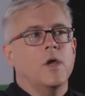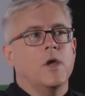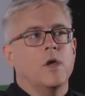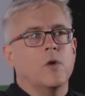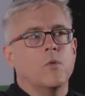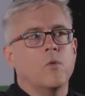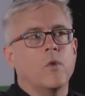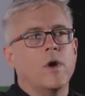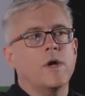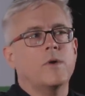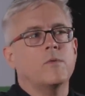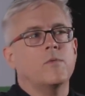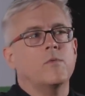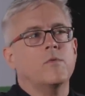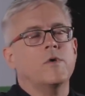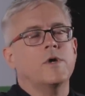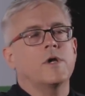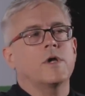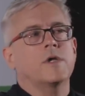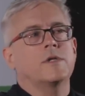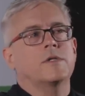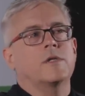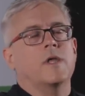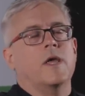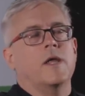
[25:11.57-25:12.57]
what would
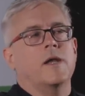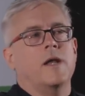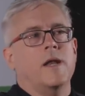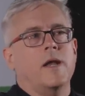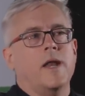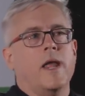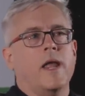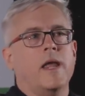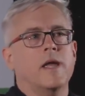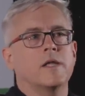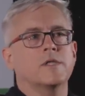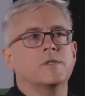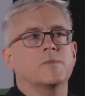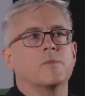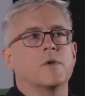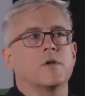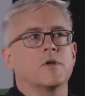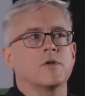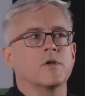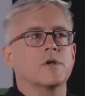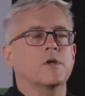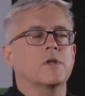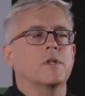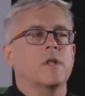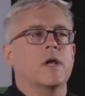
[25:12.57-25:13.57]
an enhancement
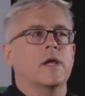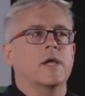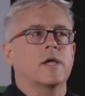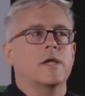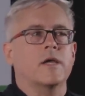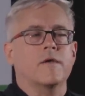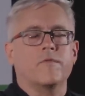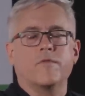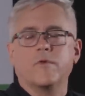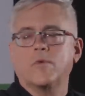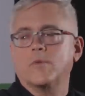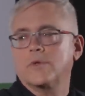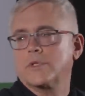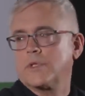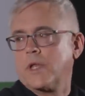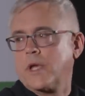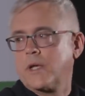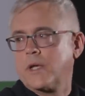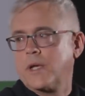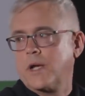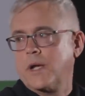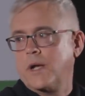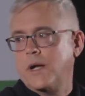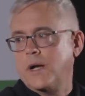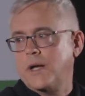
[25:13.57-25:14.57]
look like if it was
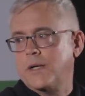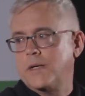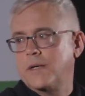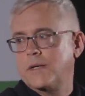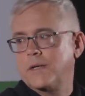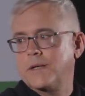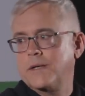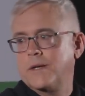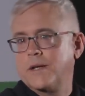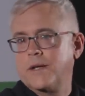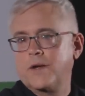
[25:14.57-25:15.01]
like a gun?